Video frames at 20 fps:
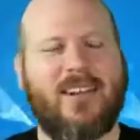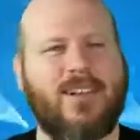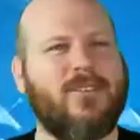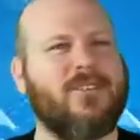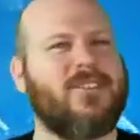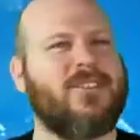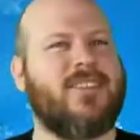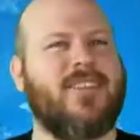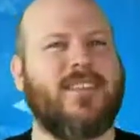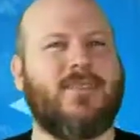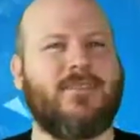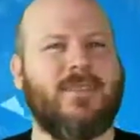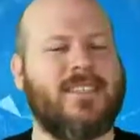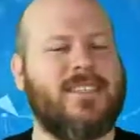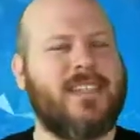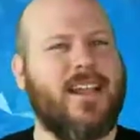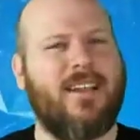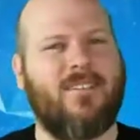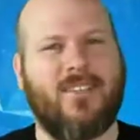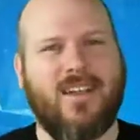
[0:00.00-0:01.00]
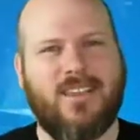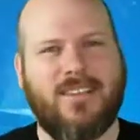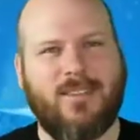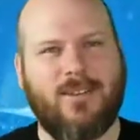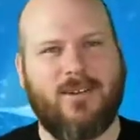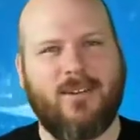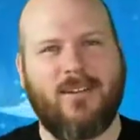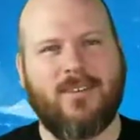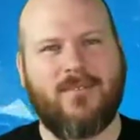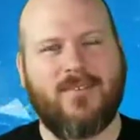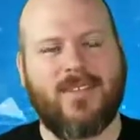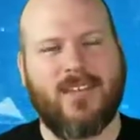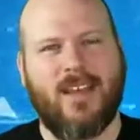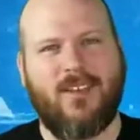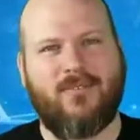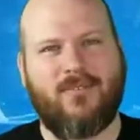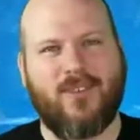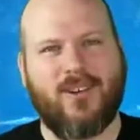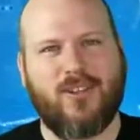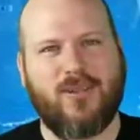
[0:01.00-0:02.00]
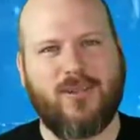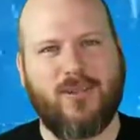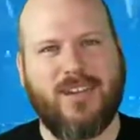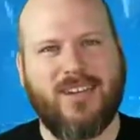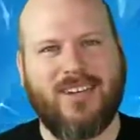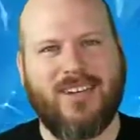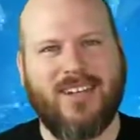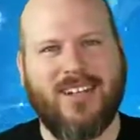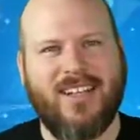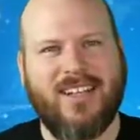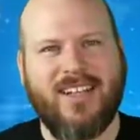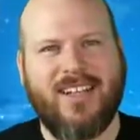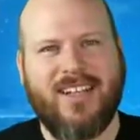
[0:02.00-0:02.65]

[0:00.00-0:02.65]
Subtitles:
Usually we save that sort of stuff for Twitter